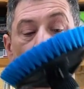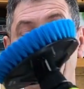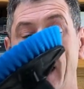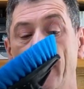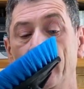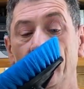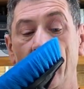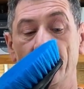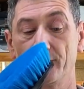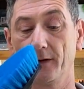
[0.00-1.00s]
The head's
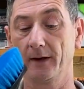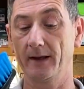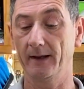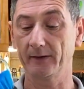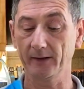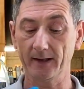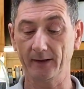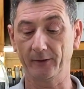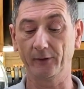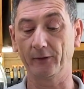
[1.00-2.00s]
attached very easily.
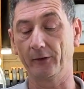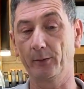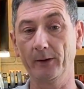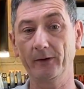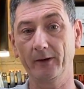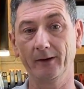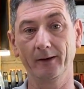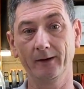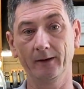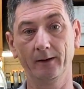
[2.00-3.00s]
It's just a twist.
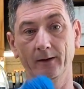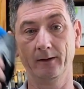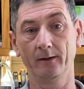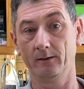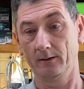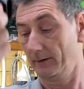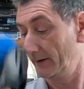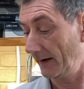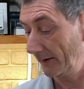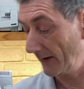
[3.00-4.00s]

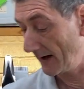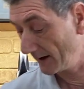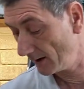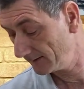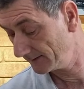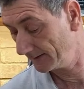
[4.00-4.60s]
Takes the head off.